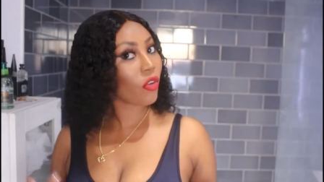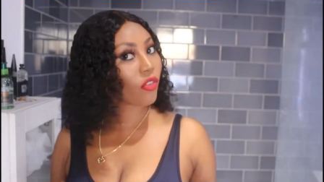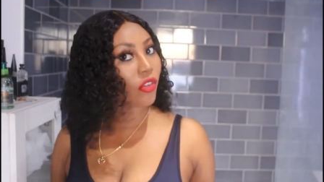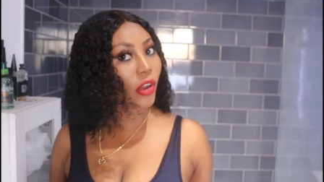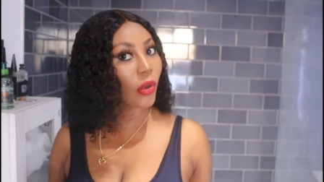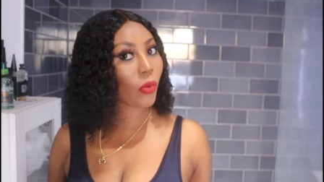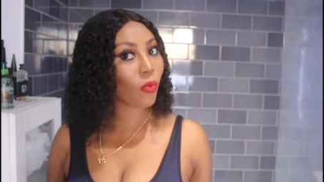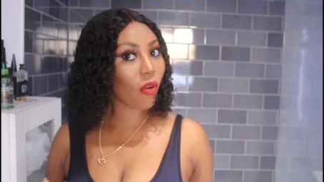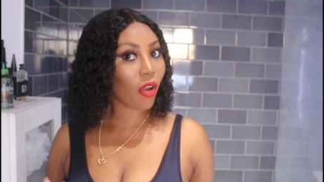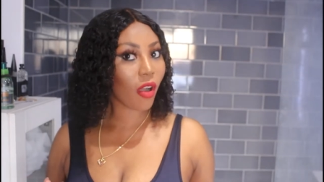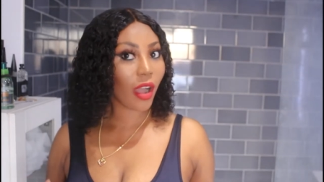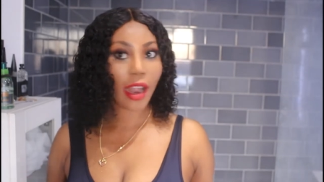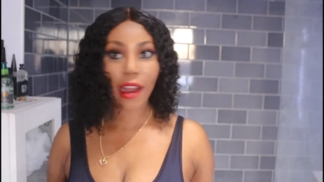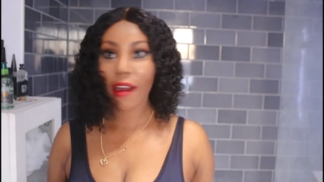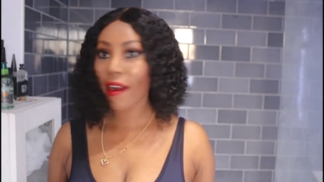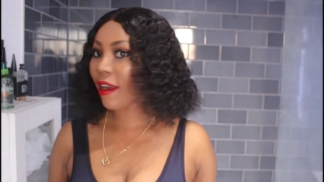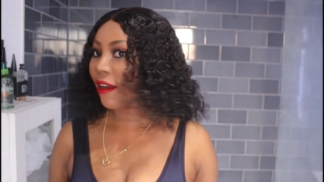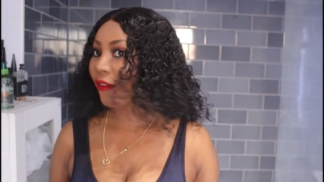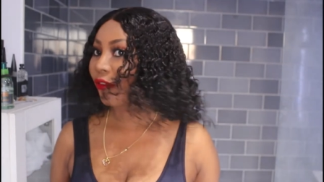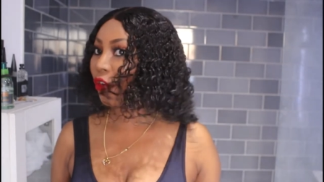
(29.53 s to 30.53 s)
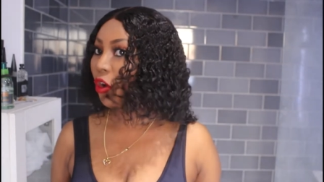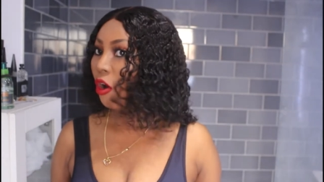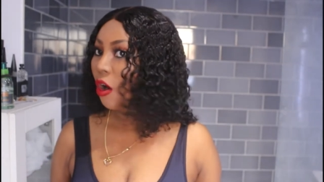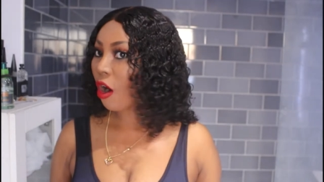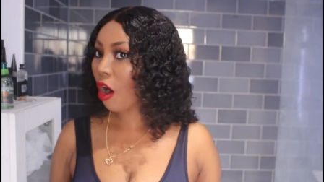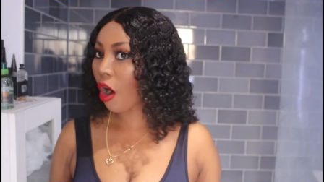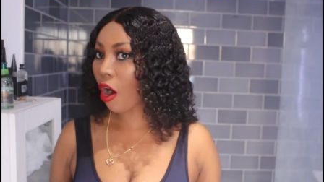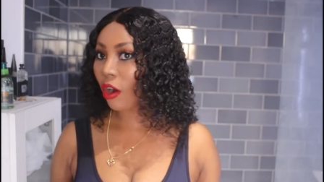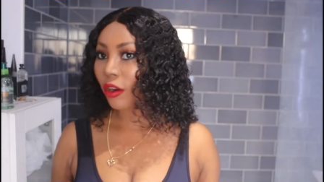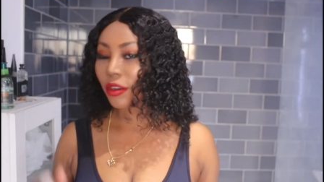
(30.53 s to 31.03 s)
wondering what hair i've
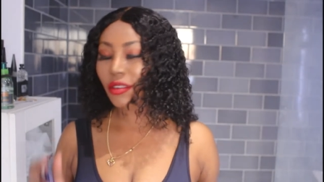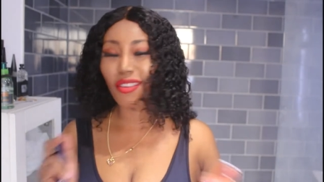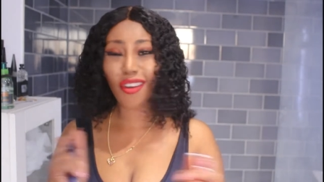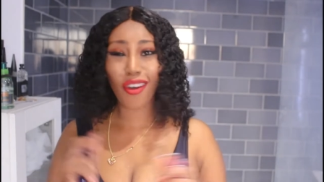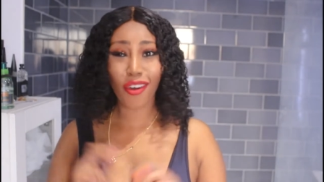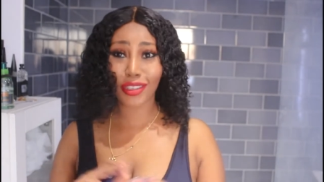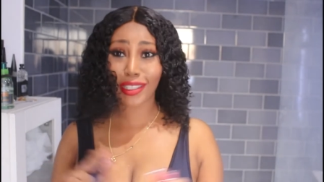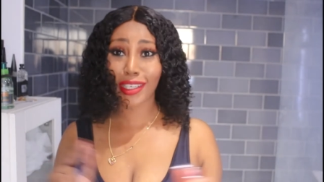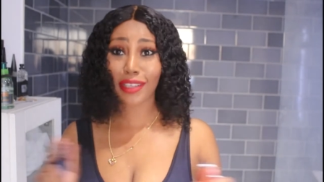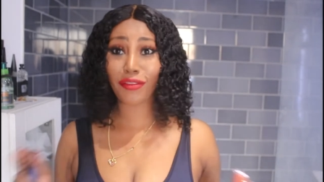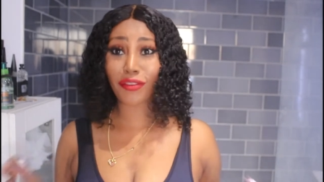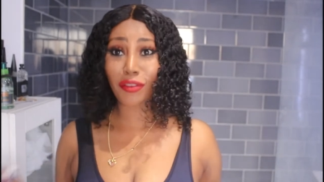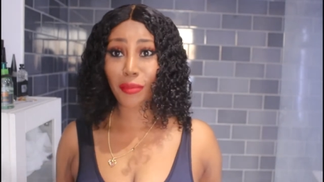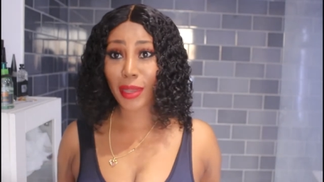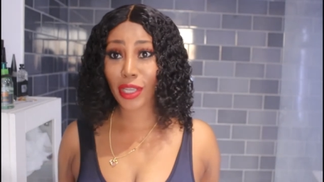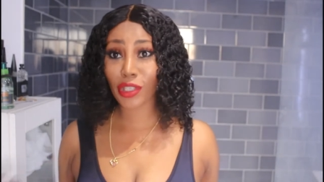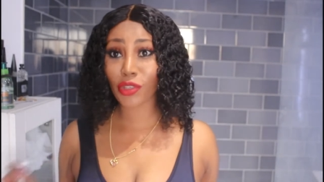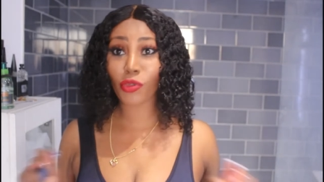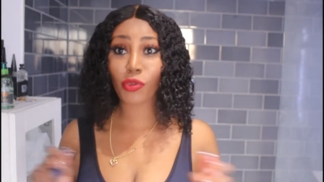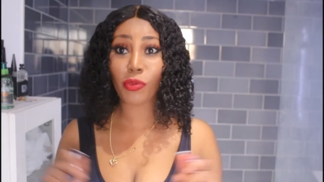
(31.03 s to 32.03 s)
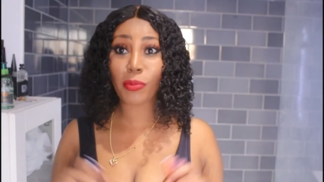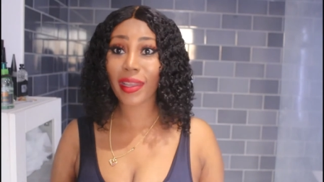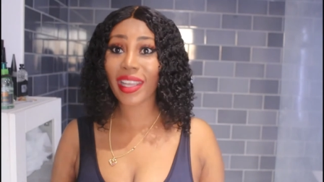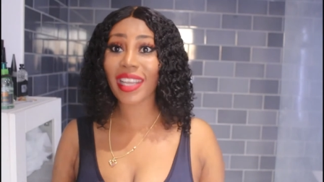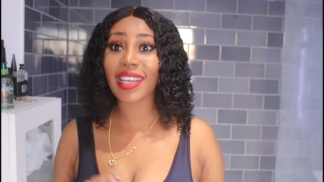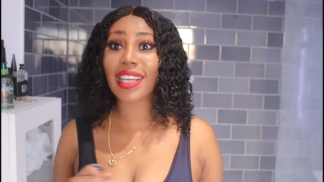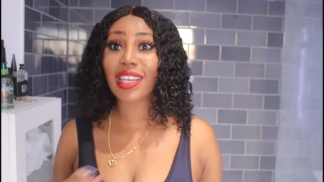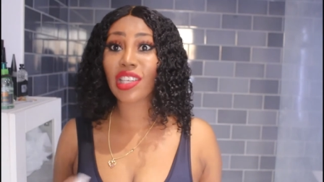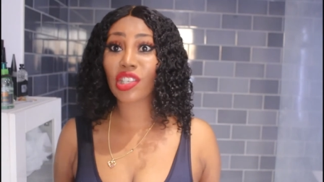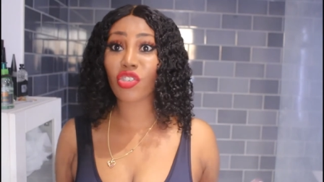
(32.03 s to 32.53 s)
got on all the information will be
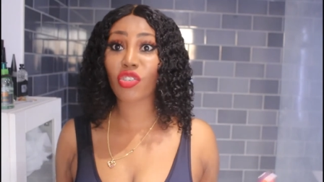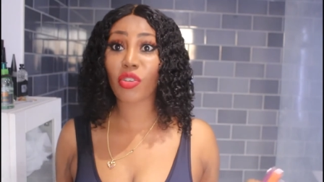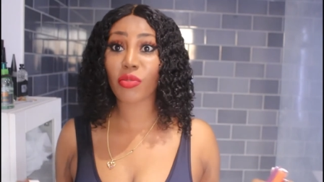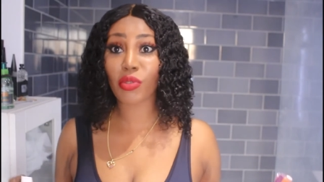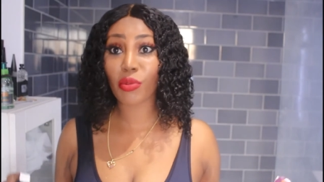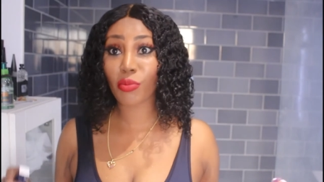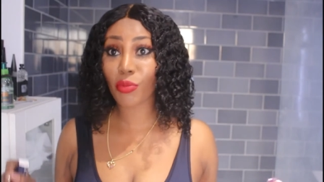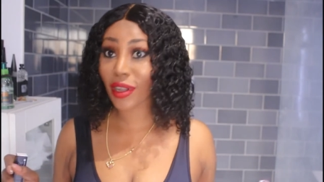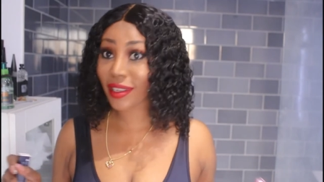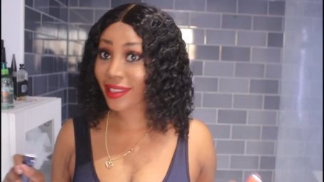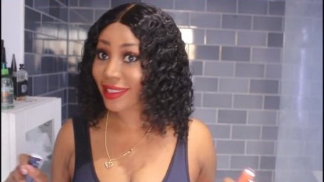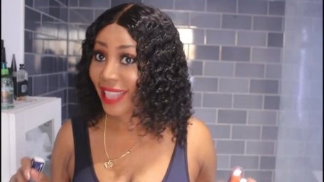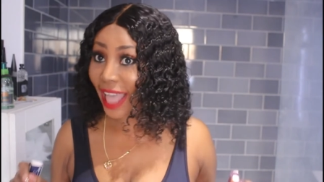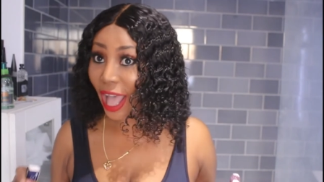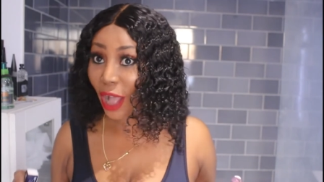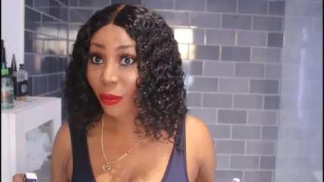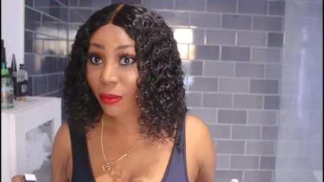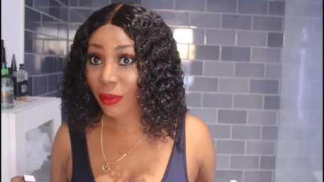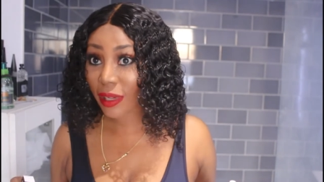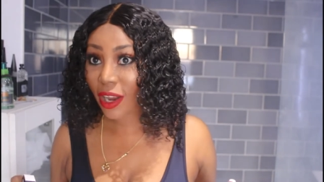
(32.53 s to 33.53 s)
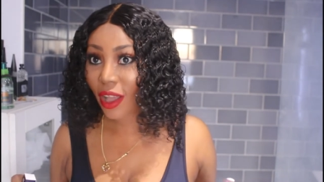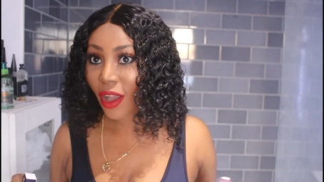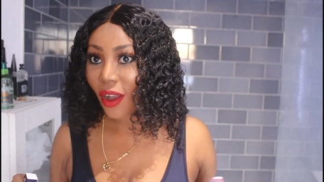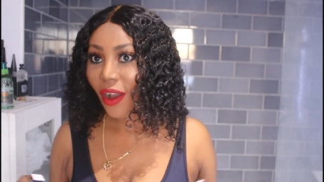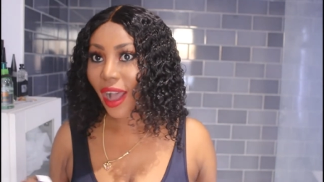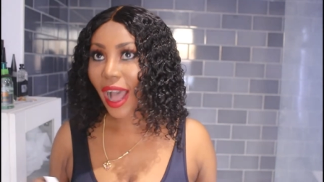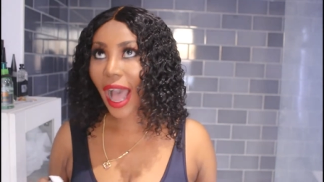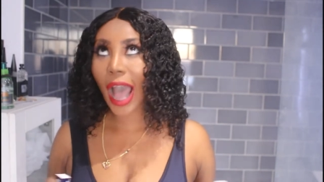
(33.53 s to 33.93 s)
in the description box down below